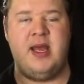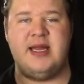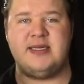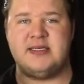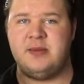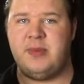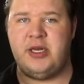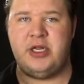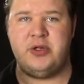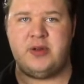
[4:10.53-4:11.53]
It doesn't
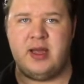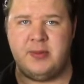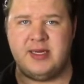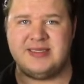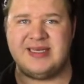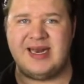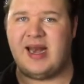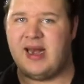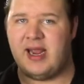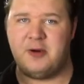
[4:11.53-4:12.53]
mean you come on set
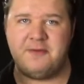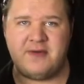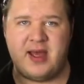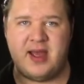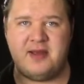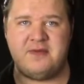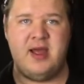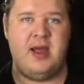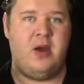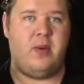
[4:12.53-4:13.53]
at 9:05.
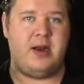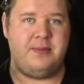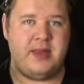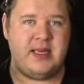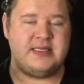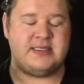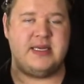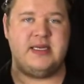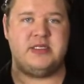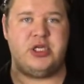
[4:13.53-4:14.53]
What it means
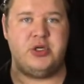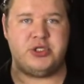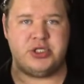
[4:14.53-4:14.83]
is you